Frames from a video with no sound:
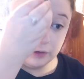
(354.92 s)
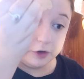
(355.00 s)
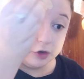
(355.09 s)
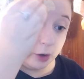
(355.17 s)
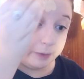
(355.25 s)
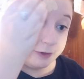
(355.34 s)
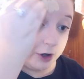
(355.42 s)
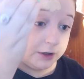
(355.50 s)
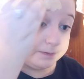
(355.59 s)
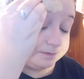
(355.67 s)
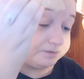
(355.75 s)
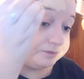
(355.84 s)
on the job
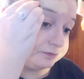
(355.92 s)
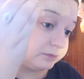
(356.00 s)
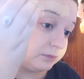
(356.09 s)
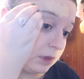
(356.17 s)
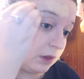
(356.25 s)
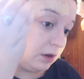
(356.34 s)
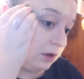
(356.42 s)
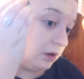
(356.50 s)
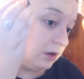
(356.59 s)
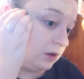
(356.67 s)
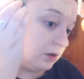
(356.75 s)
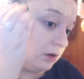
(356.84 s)
front
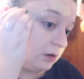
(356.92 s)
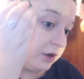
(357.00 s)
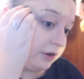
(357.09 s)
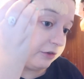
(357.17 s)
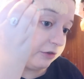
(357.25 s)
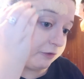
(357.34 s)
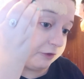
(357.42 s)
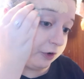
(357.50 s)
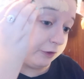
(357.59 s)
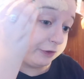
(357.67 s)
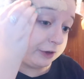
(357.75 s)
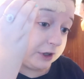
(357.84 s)
because of
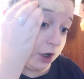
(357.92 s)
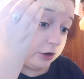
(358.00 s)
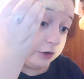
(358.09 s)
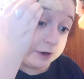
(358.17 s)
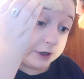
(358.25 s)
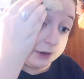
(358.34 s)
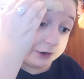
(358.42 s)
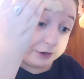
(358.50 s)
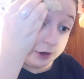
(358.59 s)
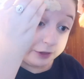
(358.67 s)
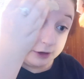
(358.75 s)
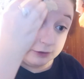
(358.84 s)
obviously COVID. There's
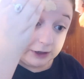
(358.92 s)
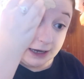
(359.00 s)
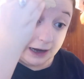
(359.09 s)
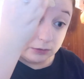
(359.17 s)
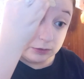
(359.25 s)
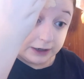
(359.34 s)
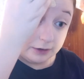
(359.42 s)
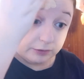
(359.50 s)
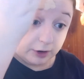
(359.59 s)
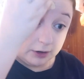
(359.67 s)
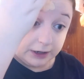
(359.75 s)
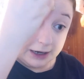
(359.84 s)
nothing really out there
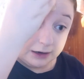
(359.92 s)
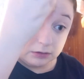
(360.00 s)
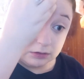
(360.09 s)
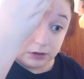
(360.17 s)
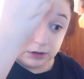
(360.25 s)
right now.